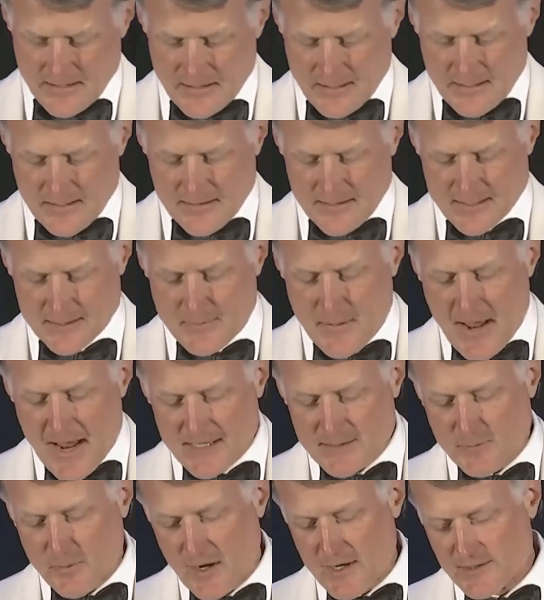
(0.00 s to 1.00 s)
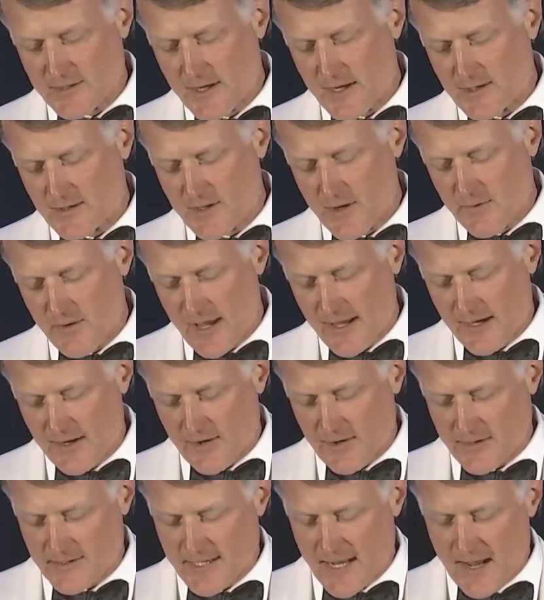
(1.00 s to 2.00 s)
This past president donated
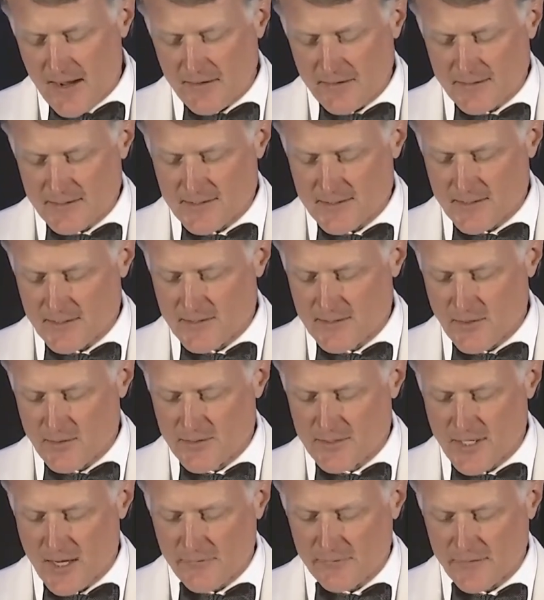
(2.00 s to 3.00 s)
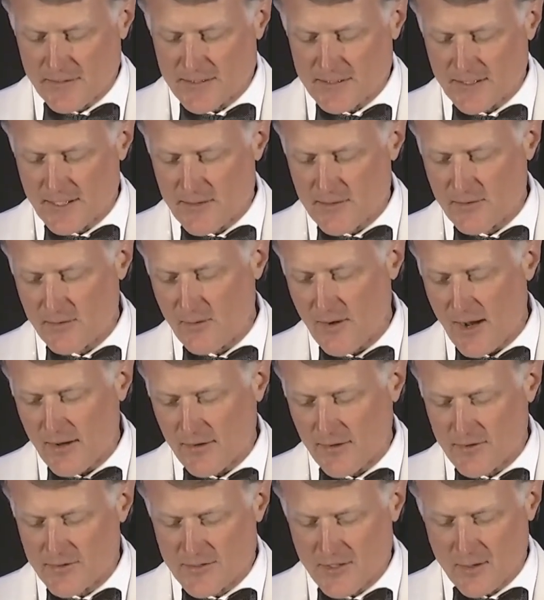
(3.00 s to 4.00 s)
her talents so selflessly throughout
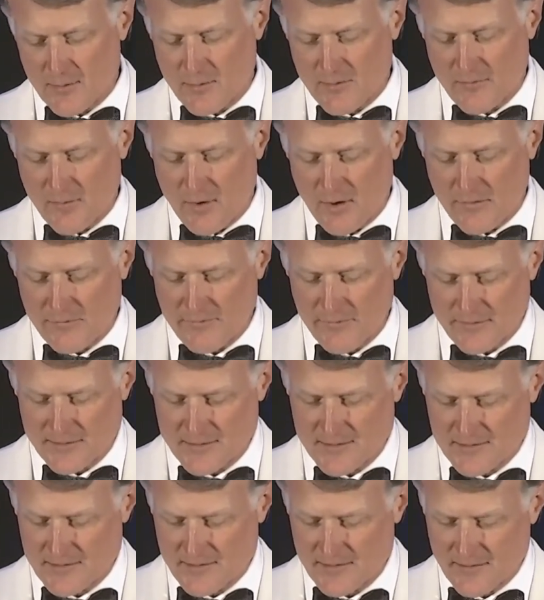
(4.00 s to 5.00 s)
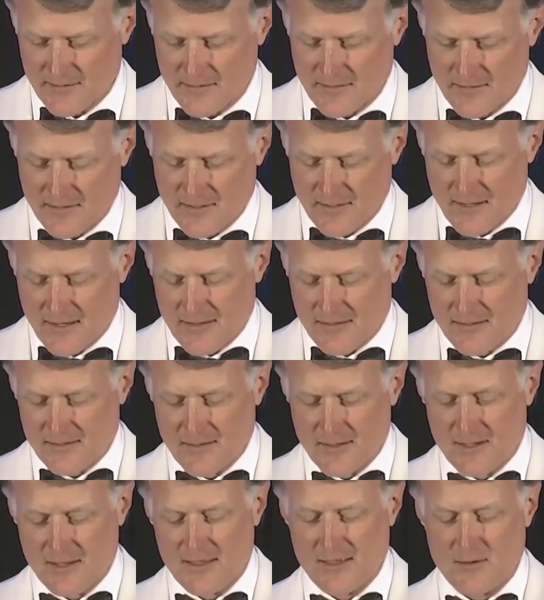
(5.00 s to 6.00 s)
her term of office
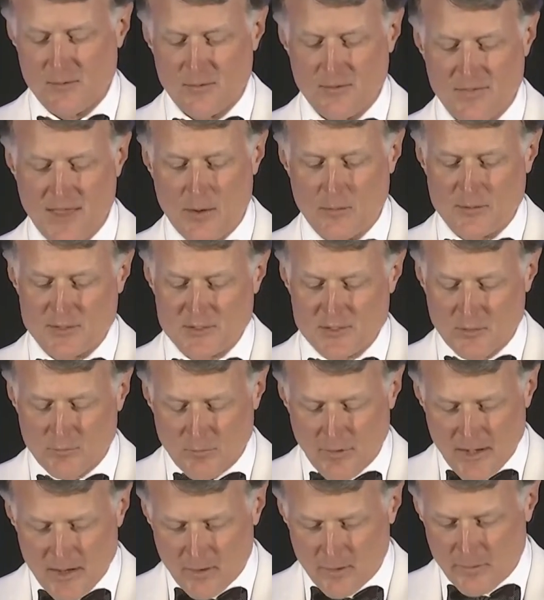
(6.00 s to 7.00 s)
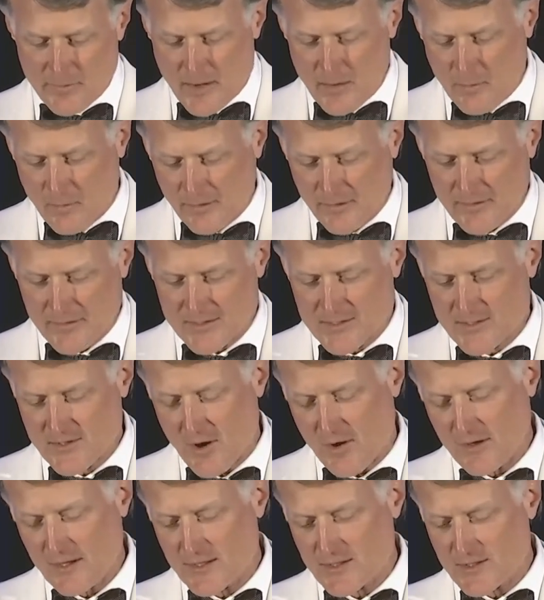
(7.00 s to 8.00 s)
that was derailed by one of the
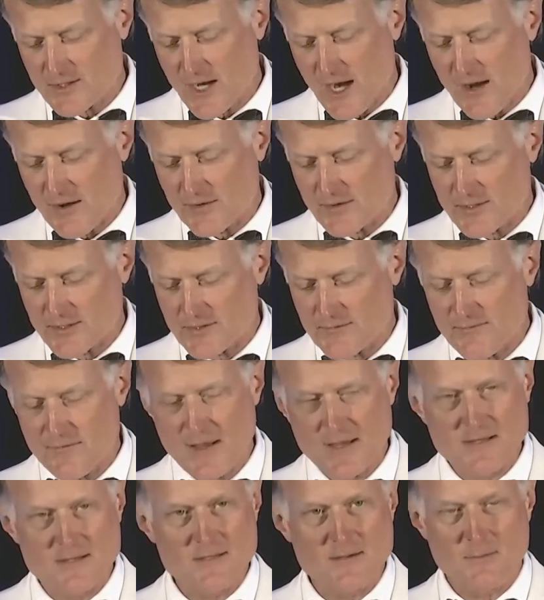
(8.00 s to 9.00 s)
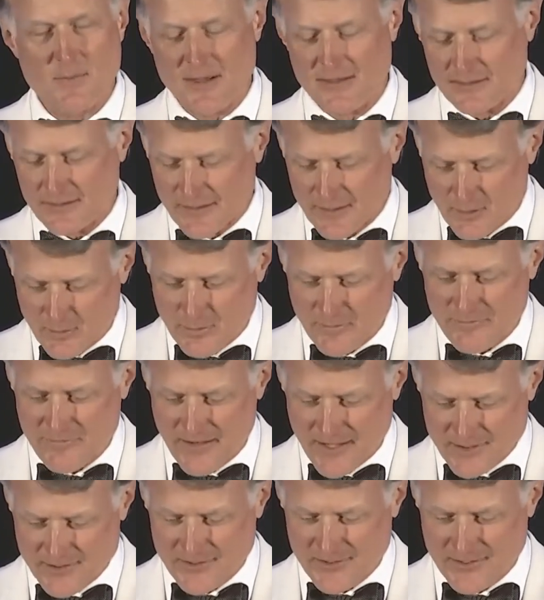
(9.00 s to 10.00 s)
starkest challenges faced by the legal
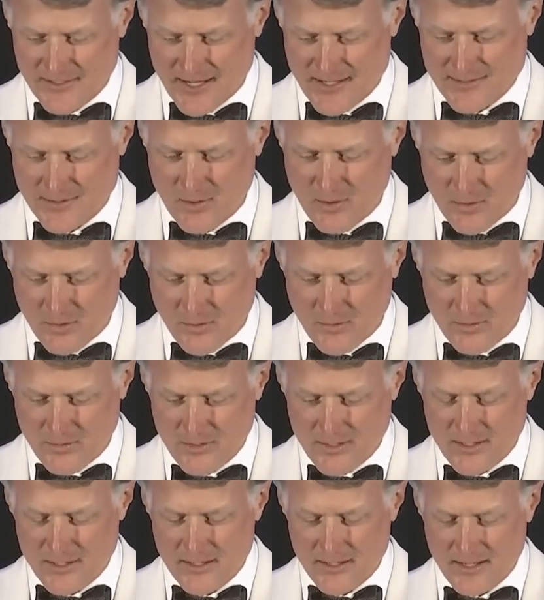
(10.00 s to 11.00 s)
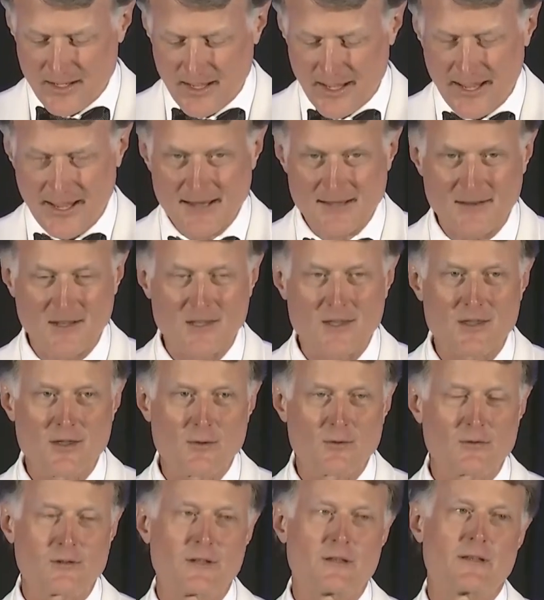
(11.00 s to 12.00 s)
profession as a whole, and
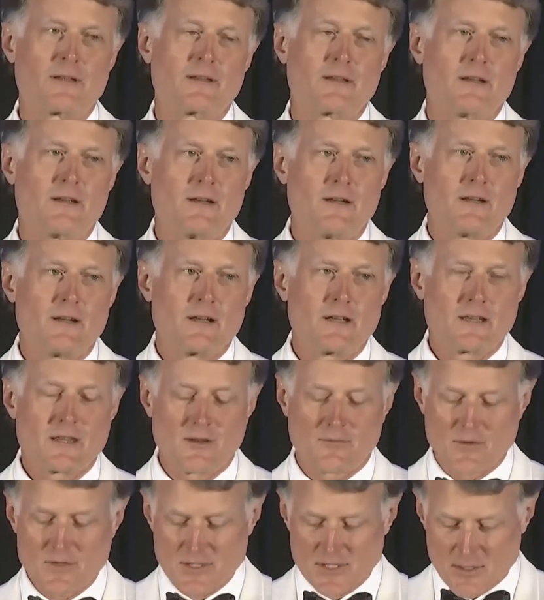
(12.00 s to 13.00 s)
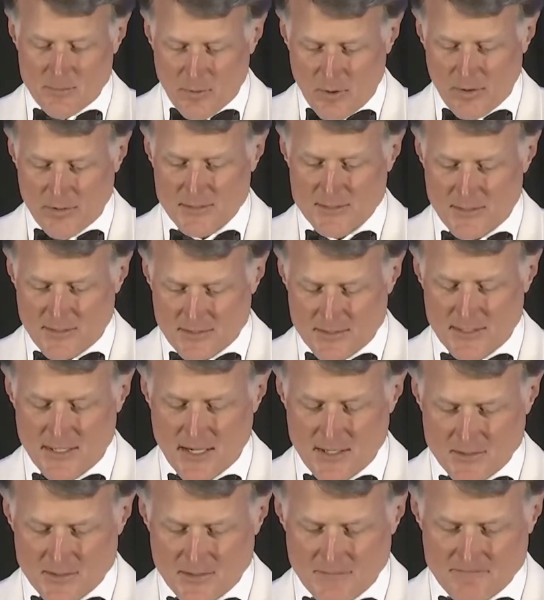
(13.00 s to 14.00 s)
acutely, the Virginia Bar
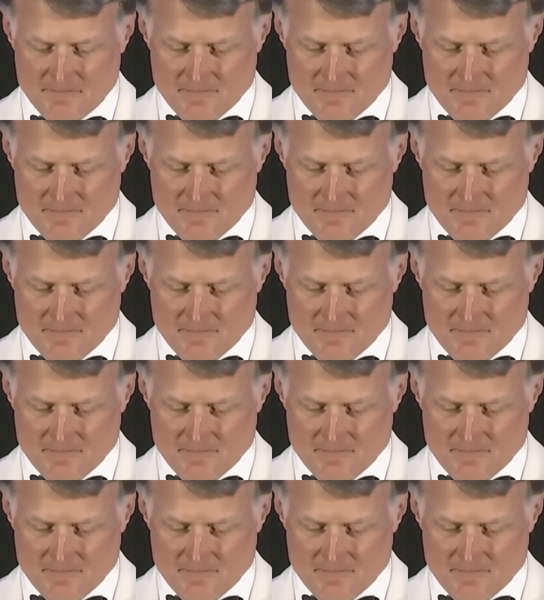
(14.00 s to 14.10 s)
Association.